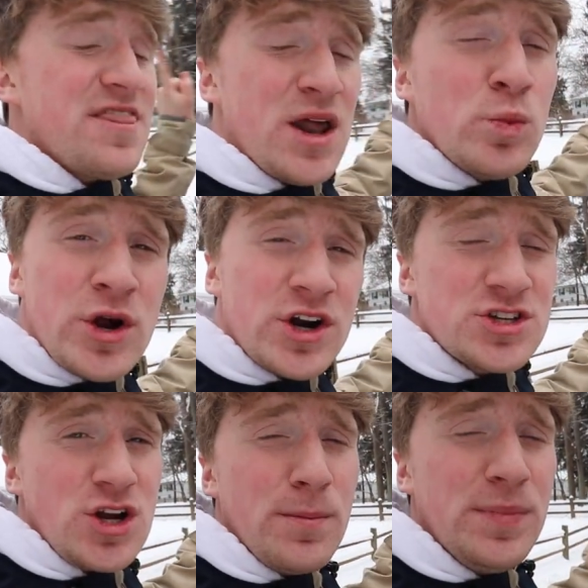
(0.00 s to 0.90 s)
and then we are
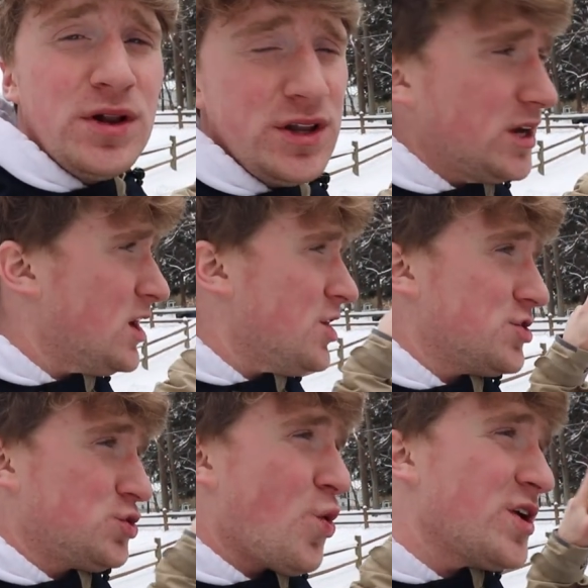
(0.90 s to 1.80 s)
gonna start building
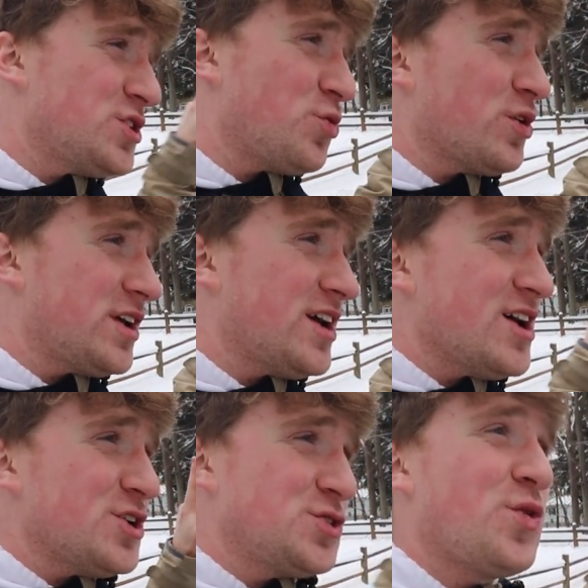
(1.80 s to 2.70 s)
the
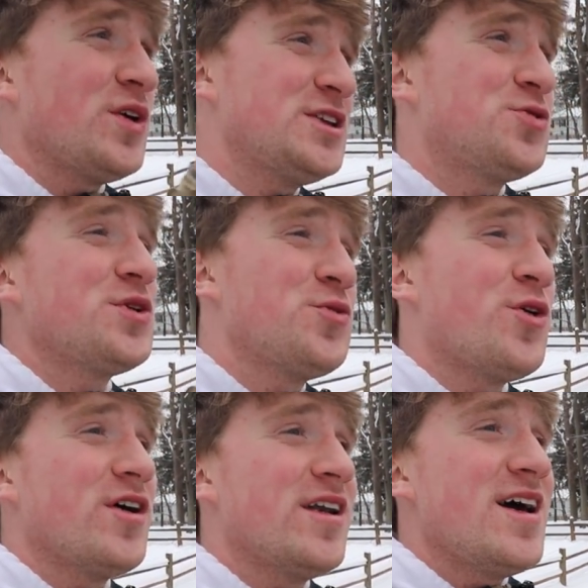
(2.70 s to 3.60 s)

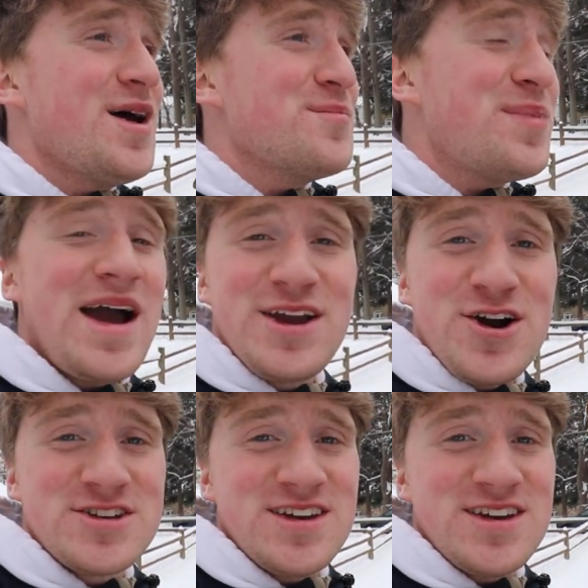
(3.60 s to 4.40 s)
2020-2021 backyard